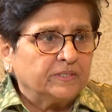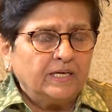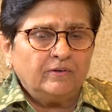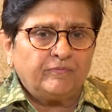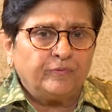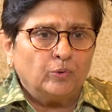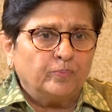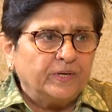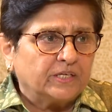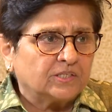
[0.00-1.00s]
So within a few
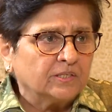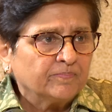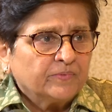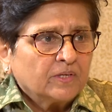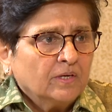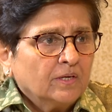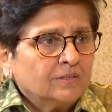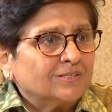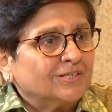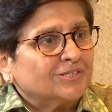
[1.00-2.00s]
weeks,
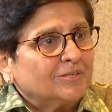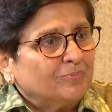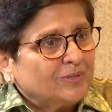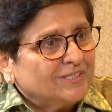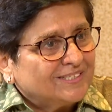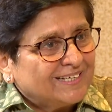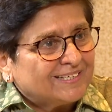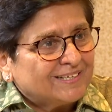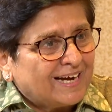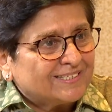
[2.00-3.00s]
the system
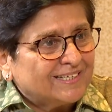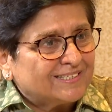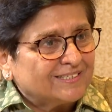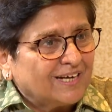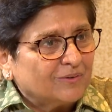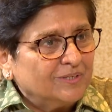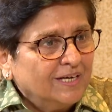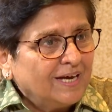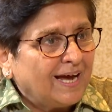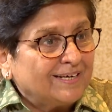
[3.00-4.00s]
had settled down
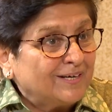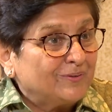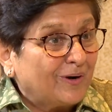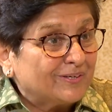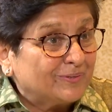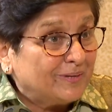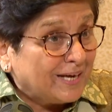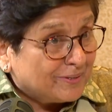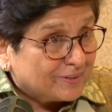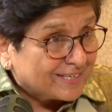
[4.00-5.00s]
and had got into
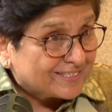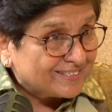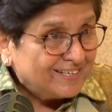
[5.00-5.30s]
education.